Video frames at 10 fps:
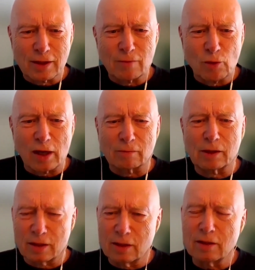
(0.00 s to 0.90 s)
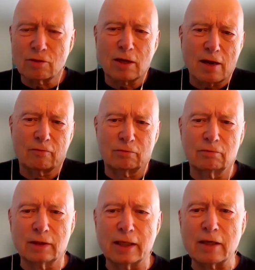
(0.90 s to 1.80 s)
them well, because he's going to have
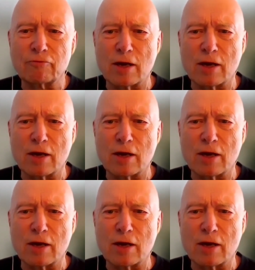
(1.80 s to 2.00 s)
lady